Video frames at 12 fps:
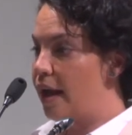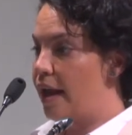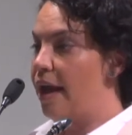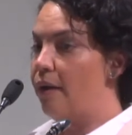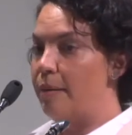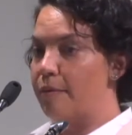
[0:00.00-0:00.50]

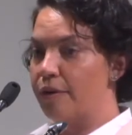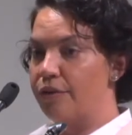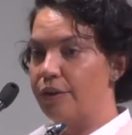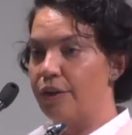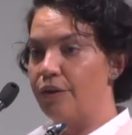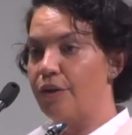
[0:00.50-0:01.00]
our
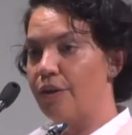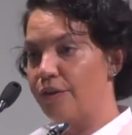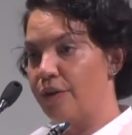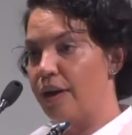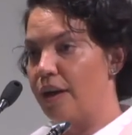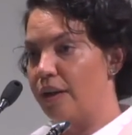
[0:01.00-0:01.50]
Aboriginal and Torres
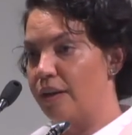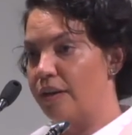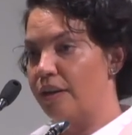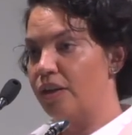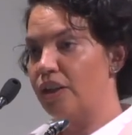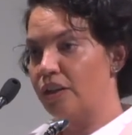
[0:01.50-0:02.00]
Strait Islander
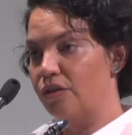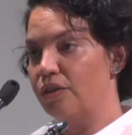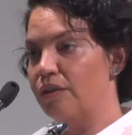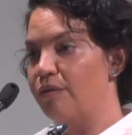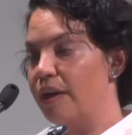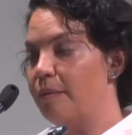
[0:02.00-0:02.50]

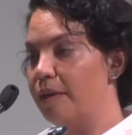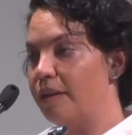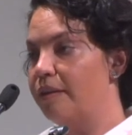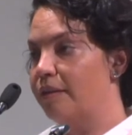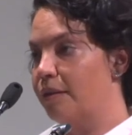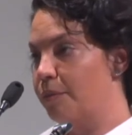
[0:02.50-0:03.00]
children,
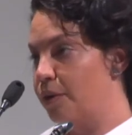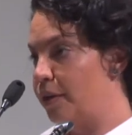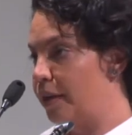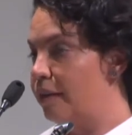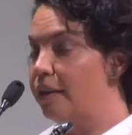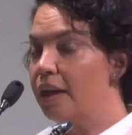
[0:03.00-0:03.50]
families,
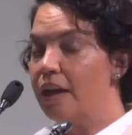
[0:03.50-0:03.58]
communities,